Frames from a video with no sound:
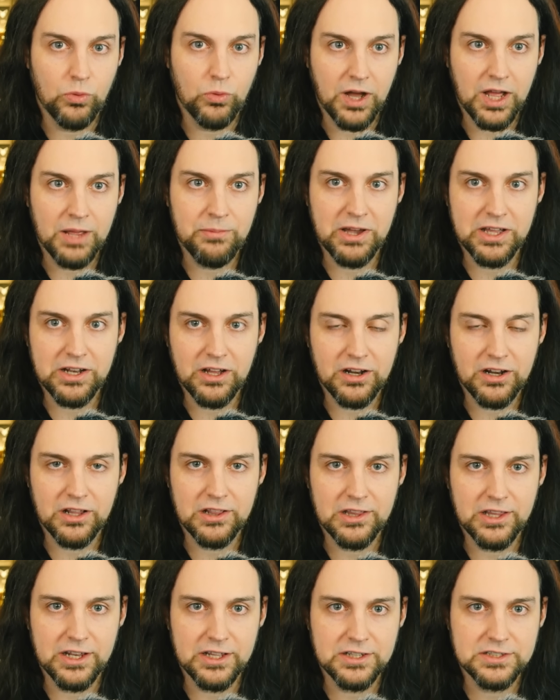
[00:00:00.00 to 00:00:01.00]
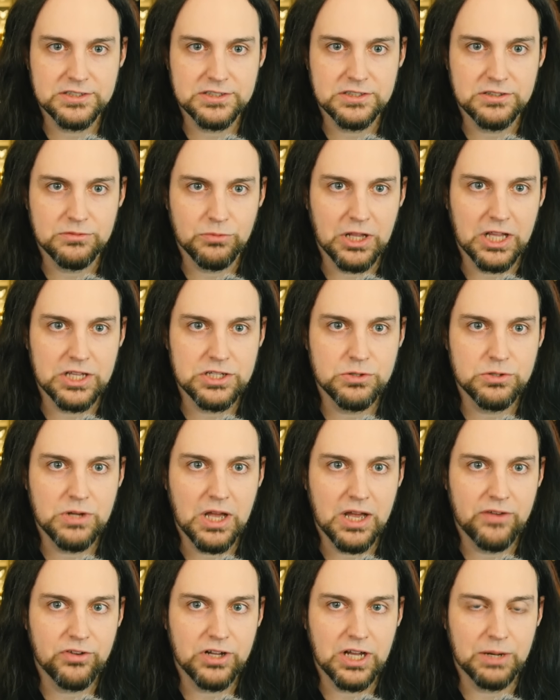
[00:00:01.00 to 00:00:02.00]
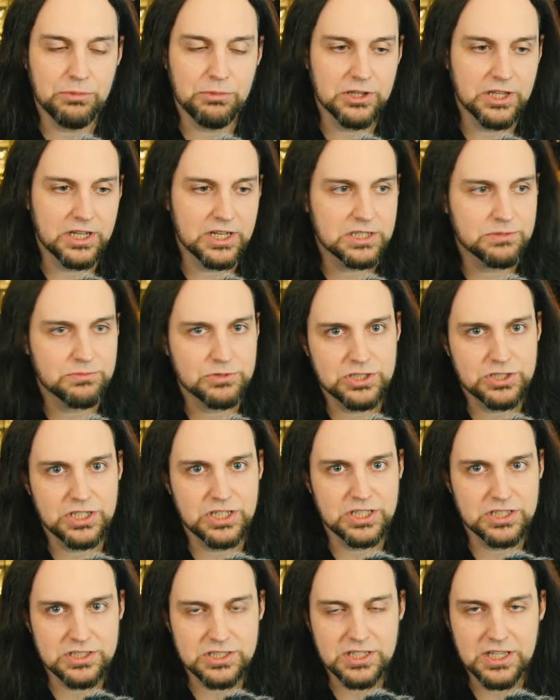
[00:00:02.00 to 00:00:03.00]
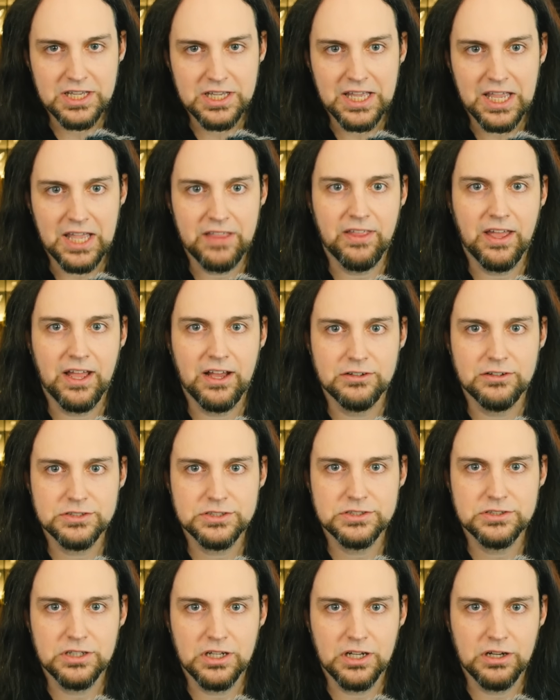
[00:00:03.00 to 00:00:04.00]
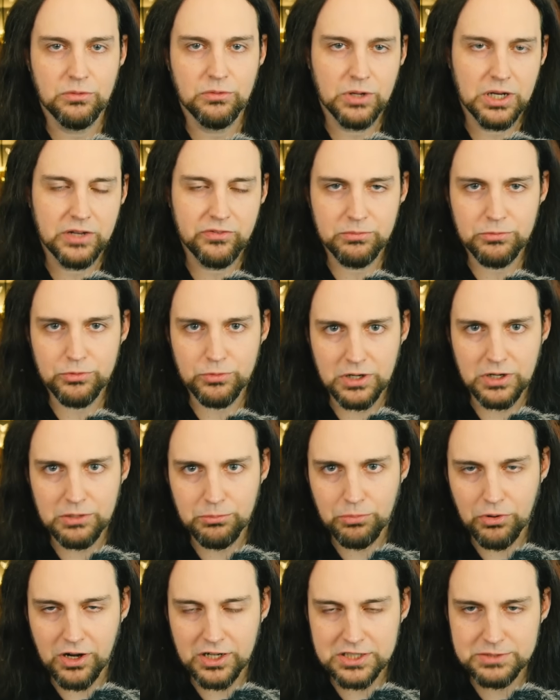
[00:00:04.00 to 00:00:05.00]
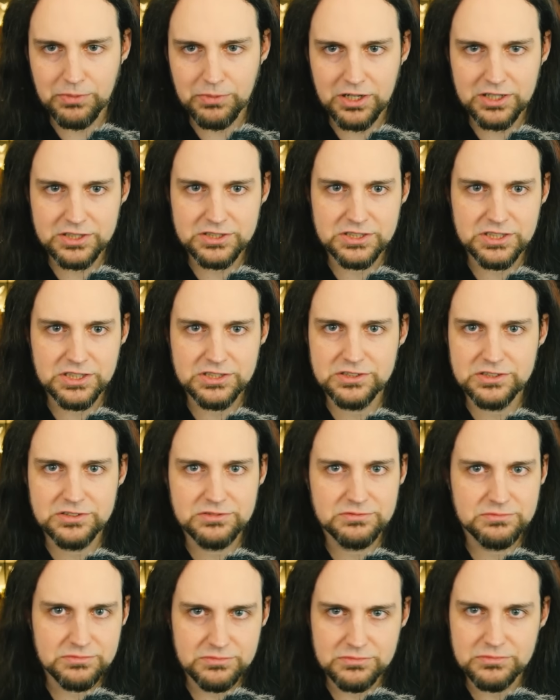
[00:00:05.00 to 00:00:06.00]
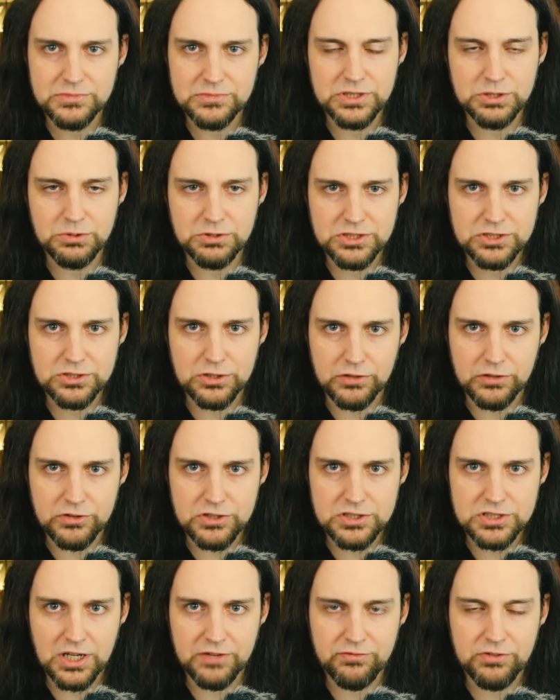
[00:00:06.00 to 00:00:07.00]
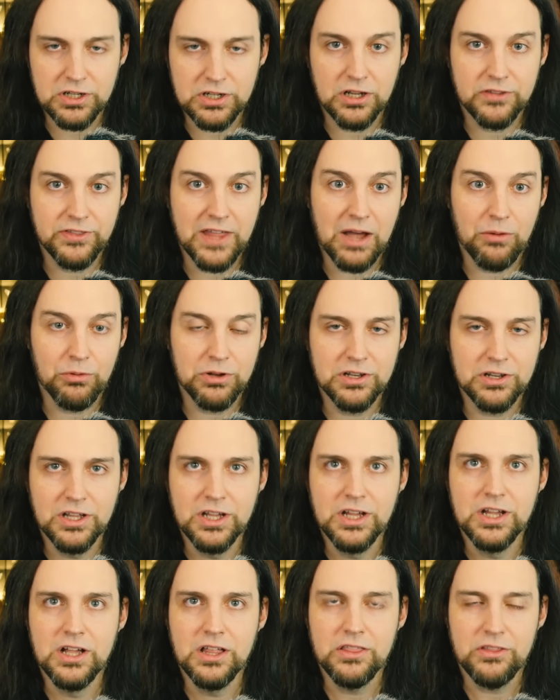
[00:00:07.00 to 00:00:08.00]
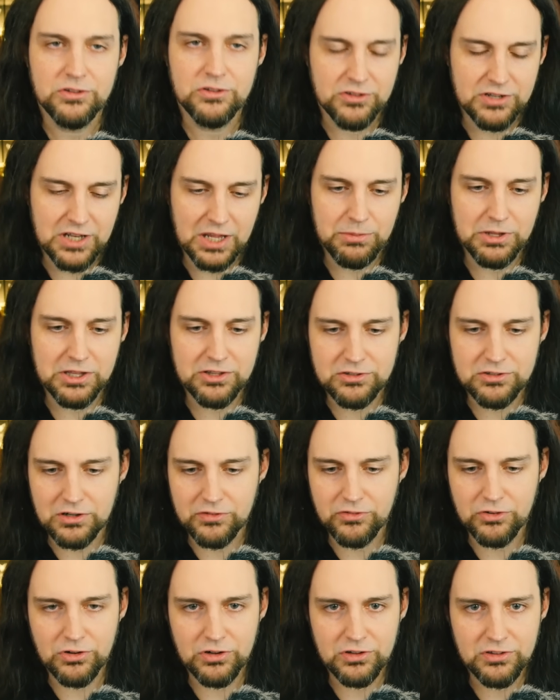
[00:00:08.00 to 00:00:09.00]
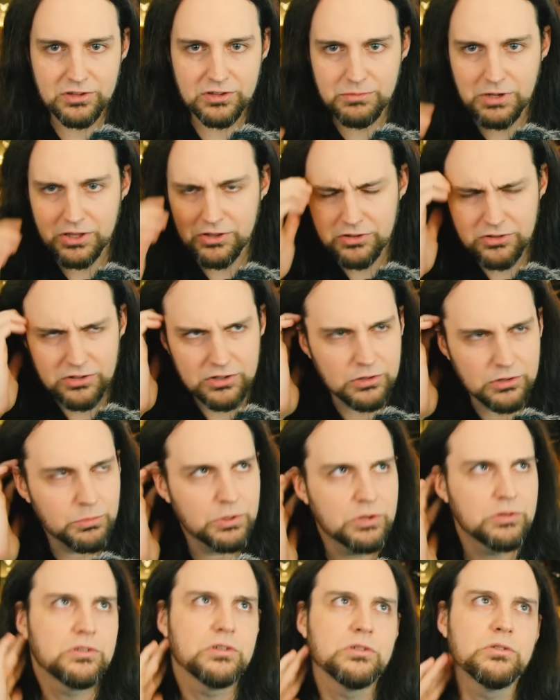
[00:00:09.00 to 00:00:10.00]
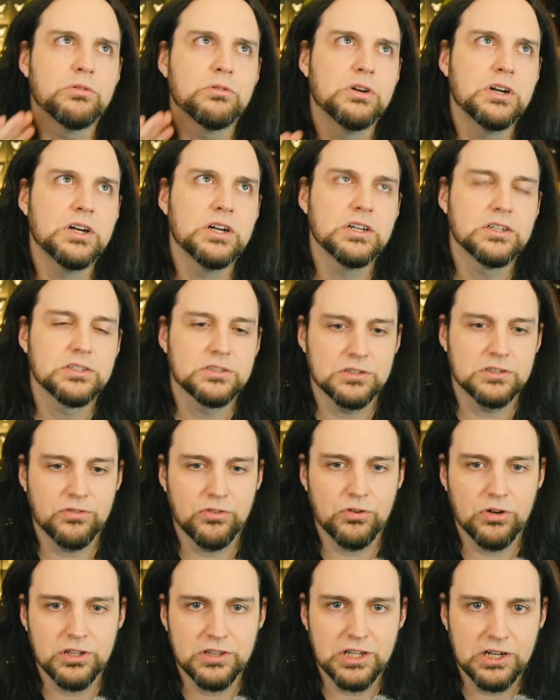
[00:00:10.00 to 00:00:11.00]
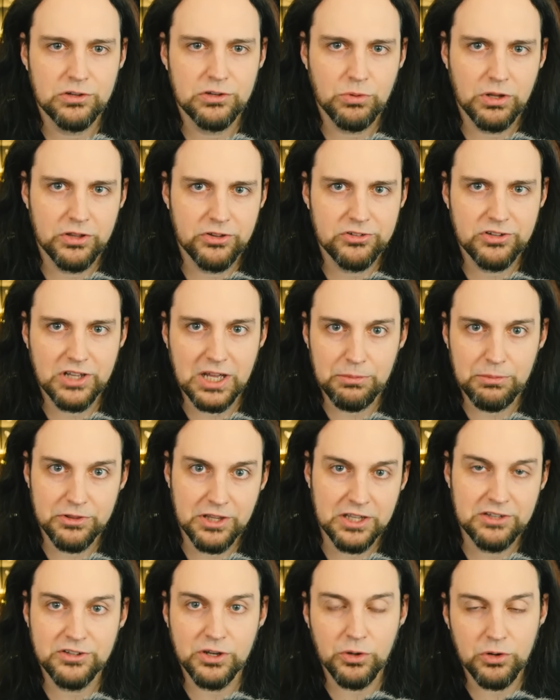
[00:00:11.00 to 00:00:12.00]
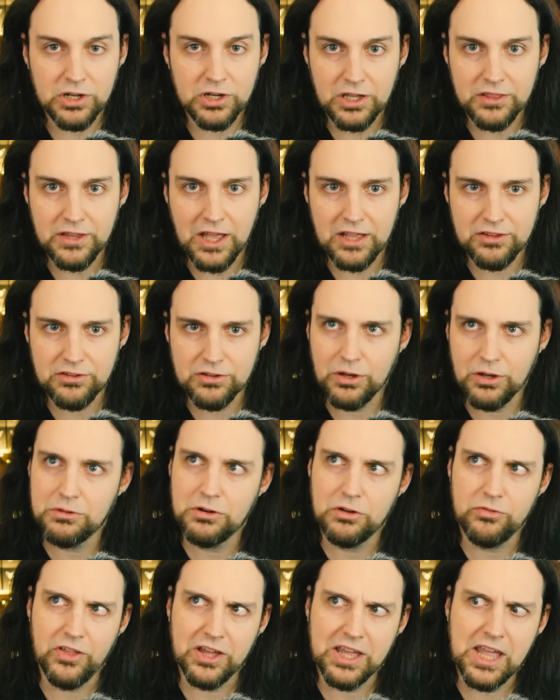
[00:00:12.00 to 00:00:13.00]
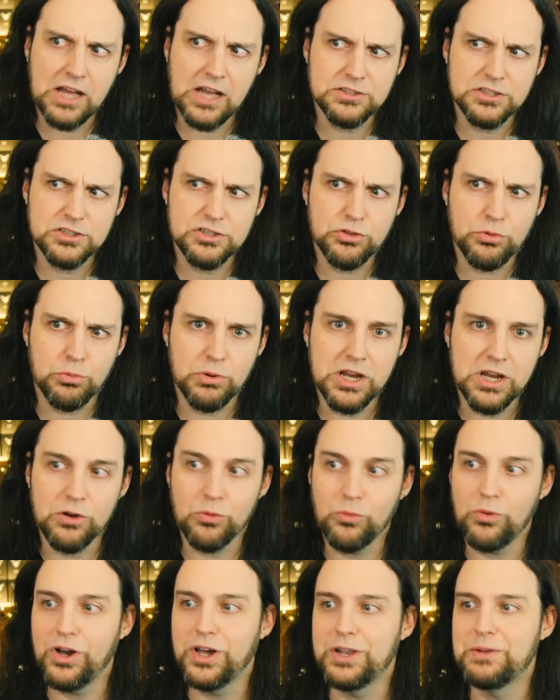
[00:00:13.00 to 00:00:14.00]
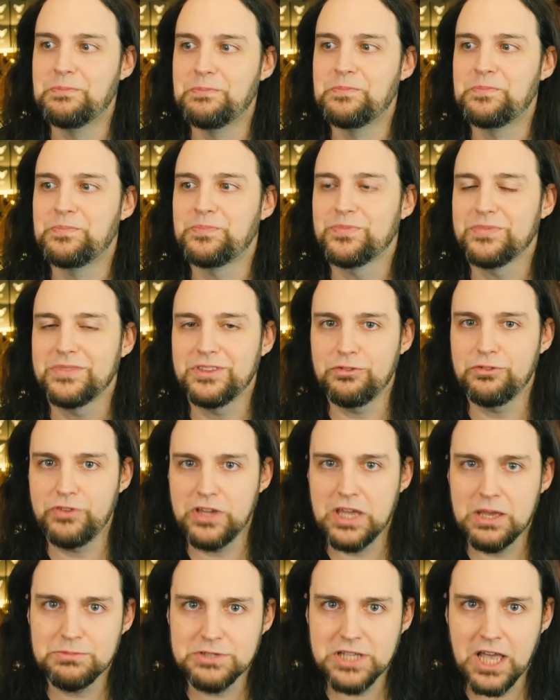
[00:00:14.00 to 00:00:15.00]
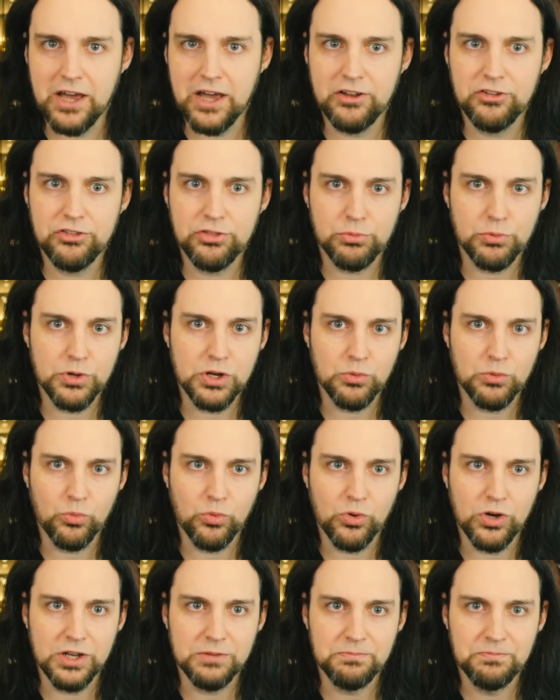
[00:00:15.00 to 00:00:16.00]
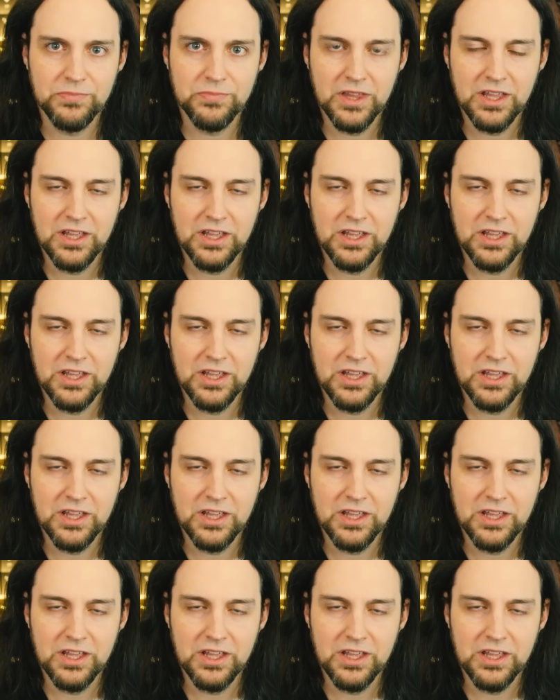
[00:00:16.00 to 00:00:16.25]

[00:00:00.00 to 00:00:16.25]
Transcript: why am I not on Linux? Well, I do have a couple Linux machines in the house. Uh, one of them's running Proxmox and it's doing server stuff. And on that one, there's a Debian server and some others, an Ubuntu server on there as well. There's a couple things going on that. So I don't know if that counts as three or one. The VMs count as three or one.